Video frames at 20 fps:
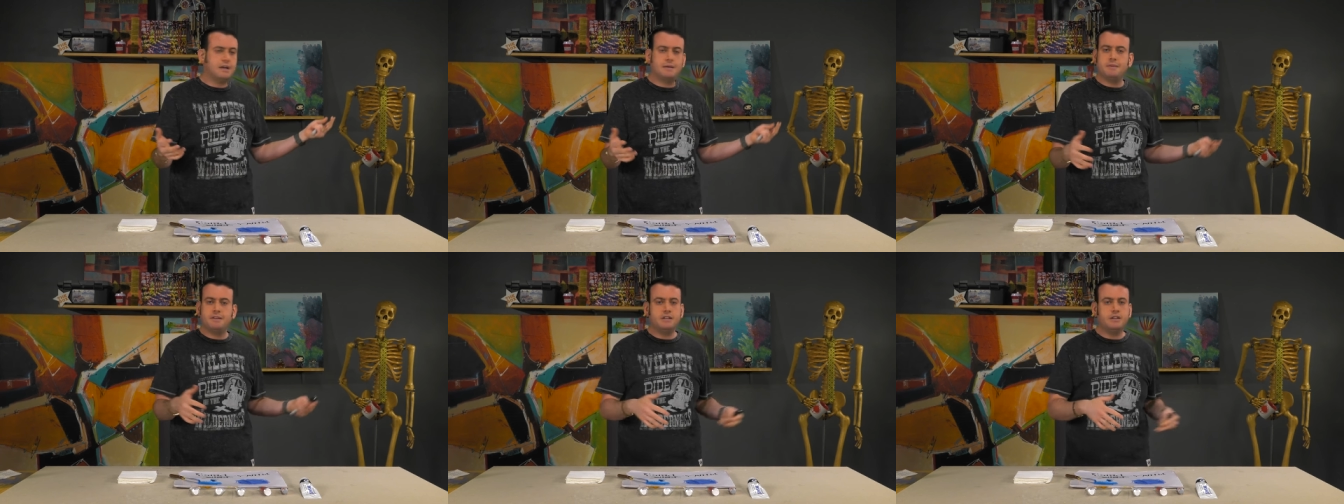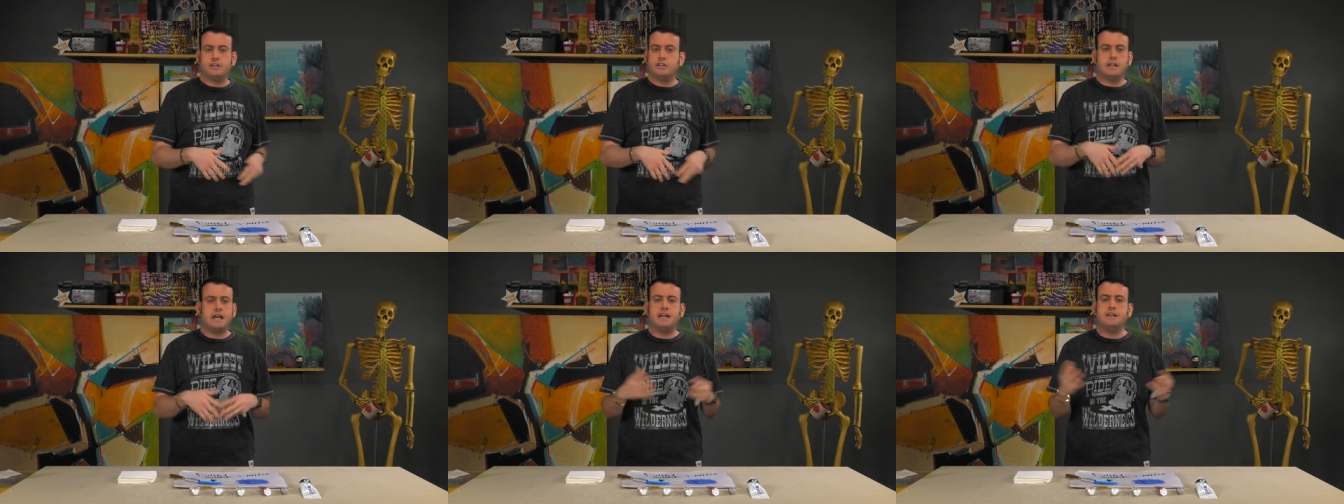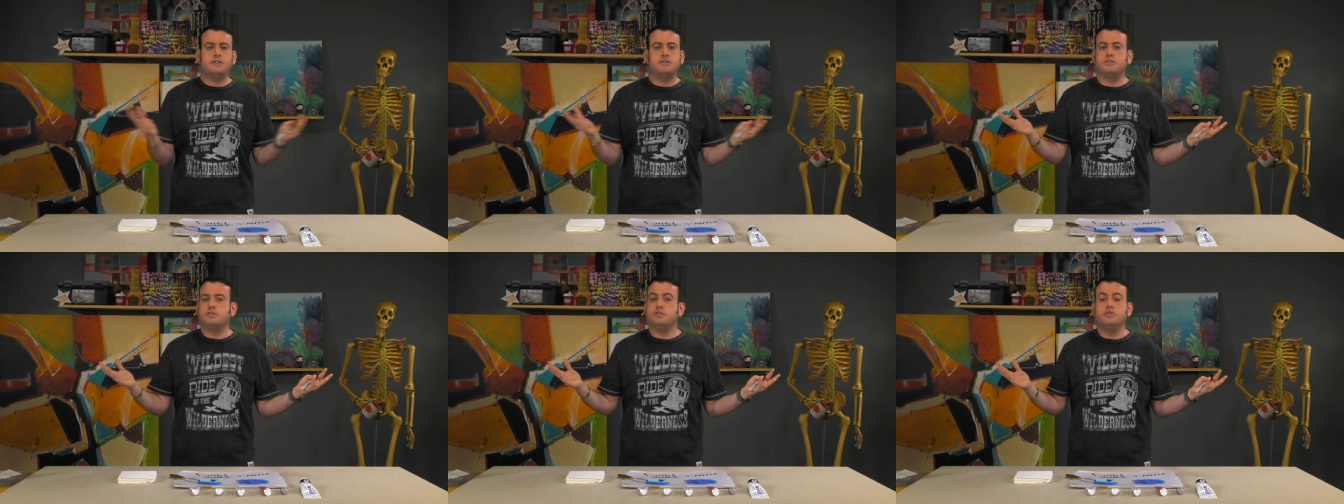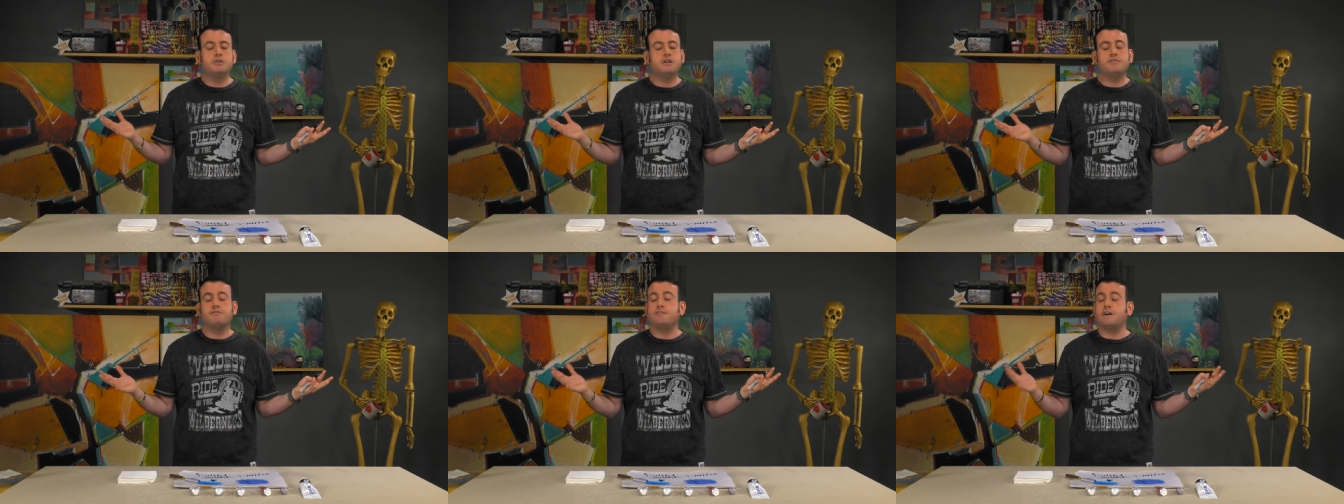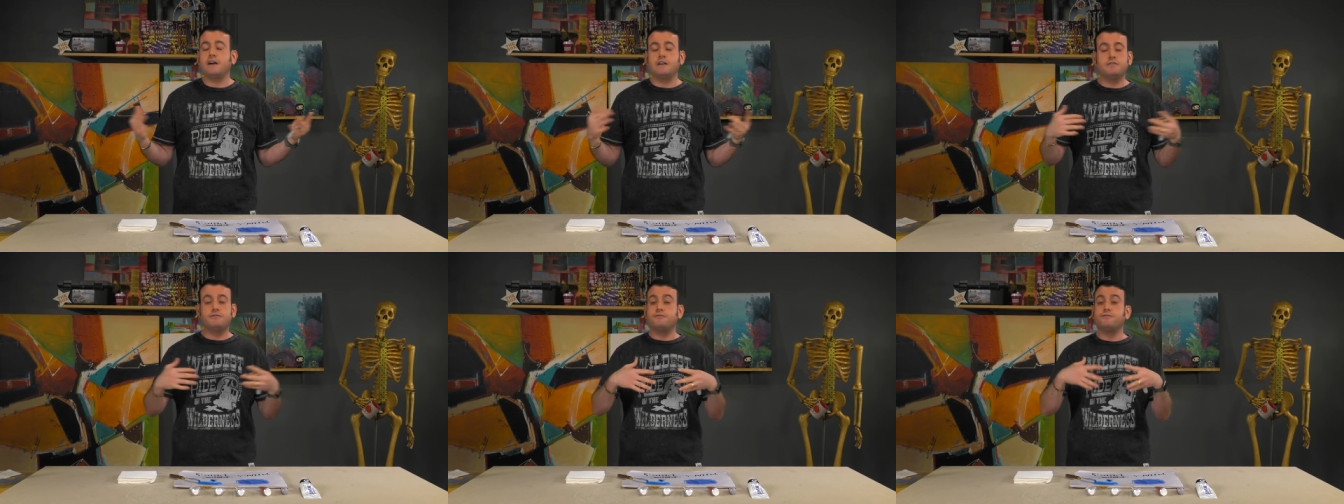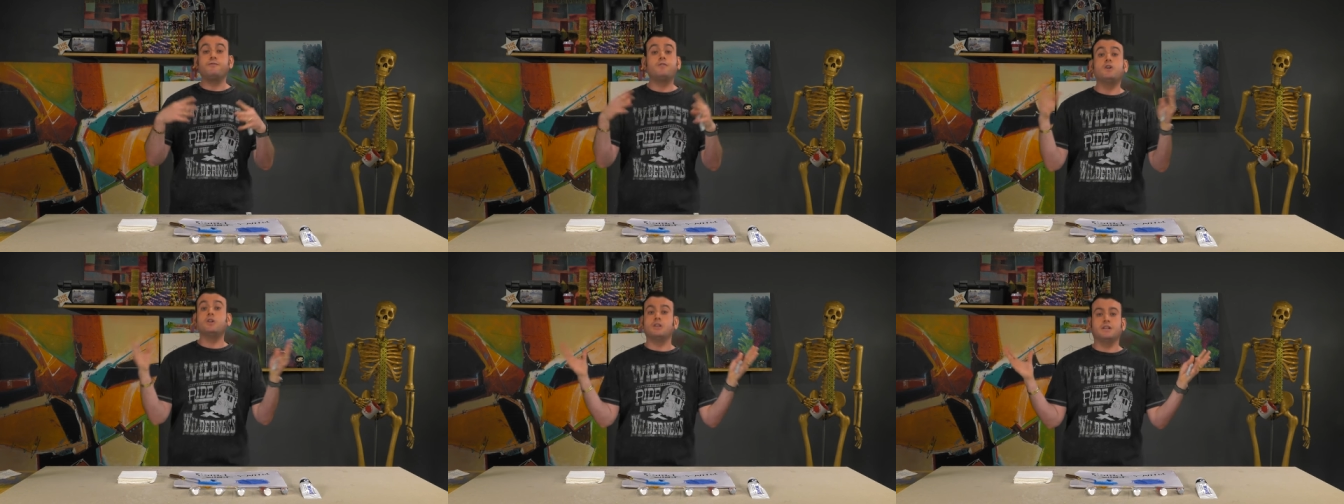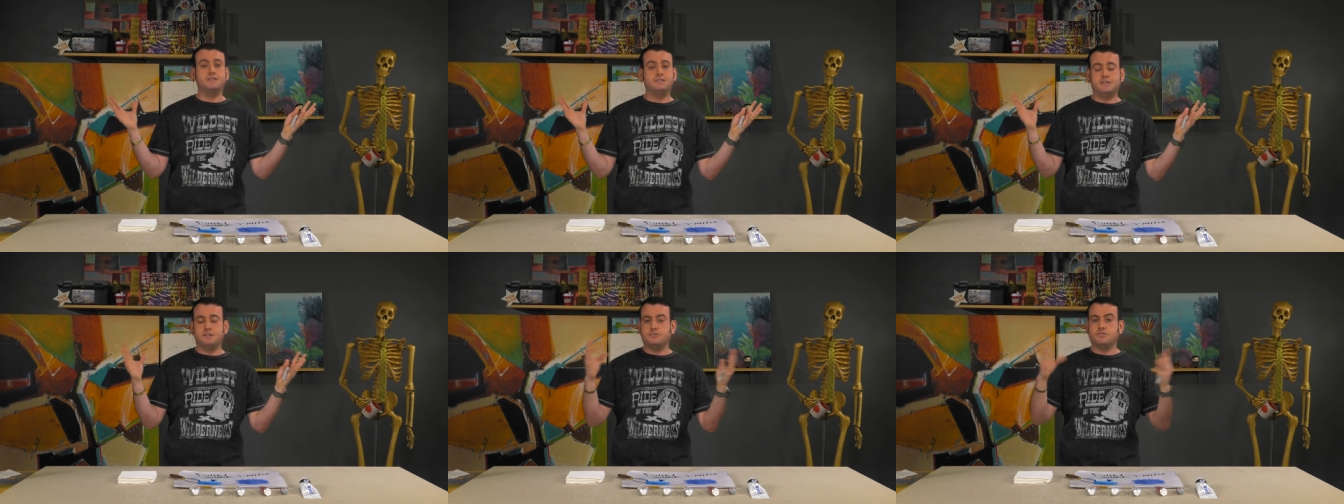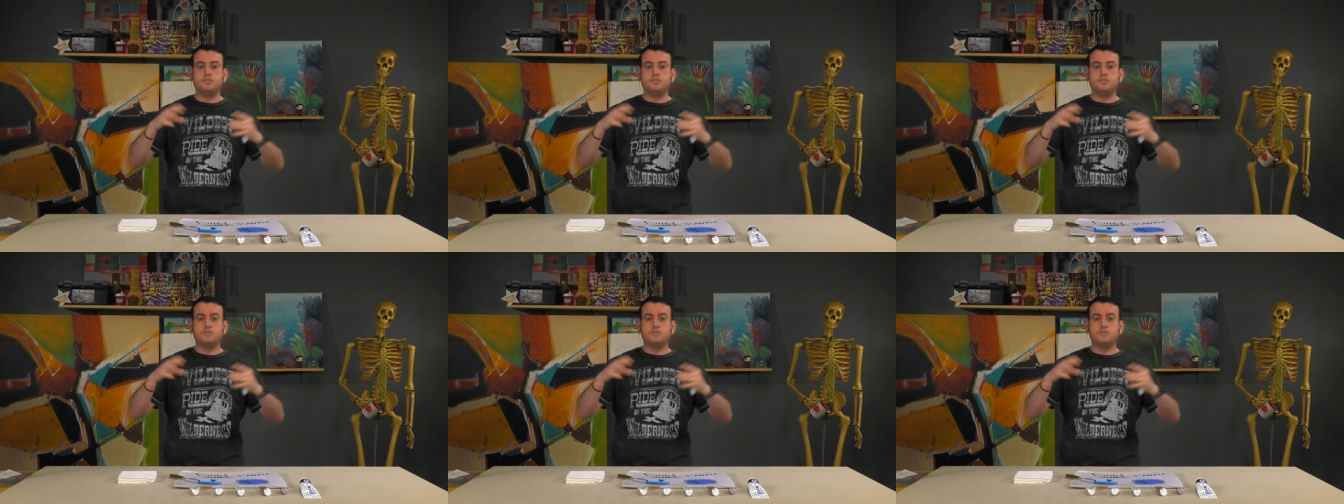I mean, and you can find full listings.